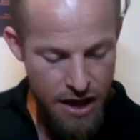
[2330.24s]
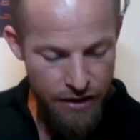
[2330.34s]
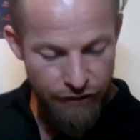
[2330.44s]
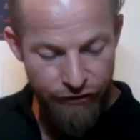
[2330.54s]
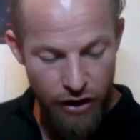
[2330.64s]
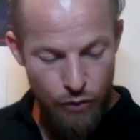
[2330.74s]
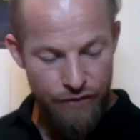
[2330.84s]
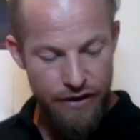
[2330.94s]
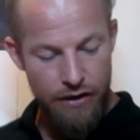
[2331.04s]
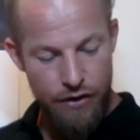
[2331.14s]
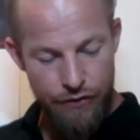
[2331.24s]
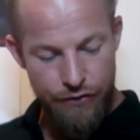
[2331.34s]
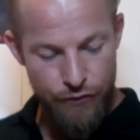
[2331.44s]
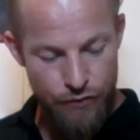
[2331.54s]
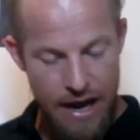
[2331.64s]
The final one that I go
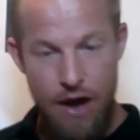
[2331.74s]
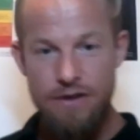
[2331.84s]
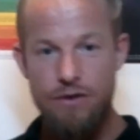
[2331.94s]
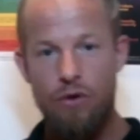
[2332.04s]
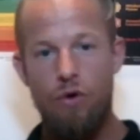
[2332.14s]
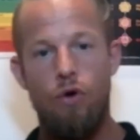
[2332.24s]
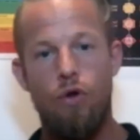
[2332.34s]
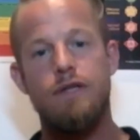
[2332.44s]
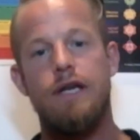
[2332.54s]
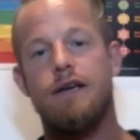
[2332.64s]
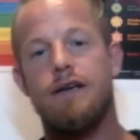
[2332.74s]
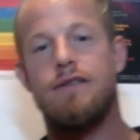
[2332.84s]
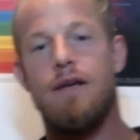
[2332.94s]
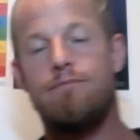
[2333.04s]
through now is called